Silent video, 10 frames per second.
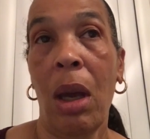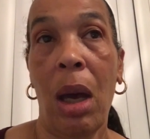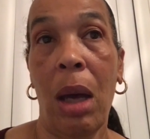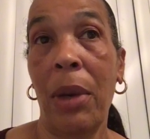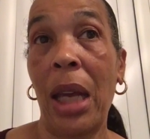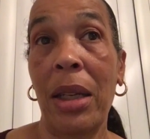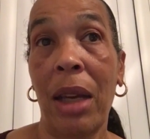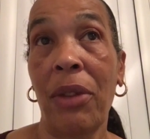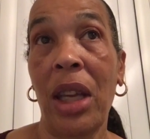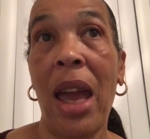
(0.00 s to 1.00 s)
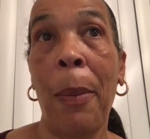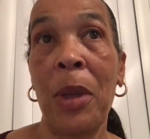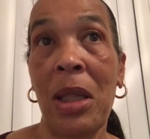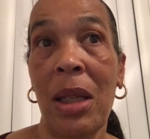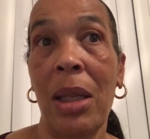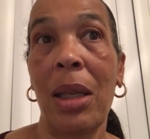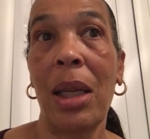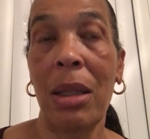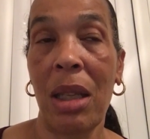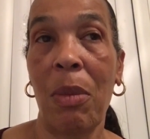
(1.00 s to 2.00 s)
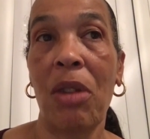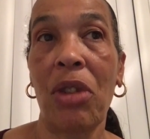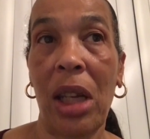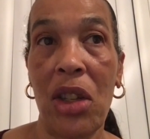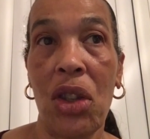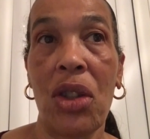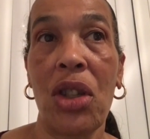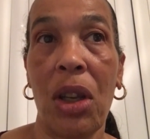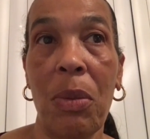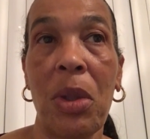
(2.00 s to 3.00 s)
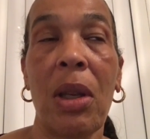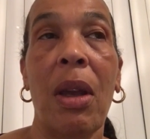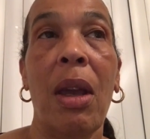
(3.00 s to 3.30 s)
That definitely happens in intimate relationships.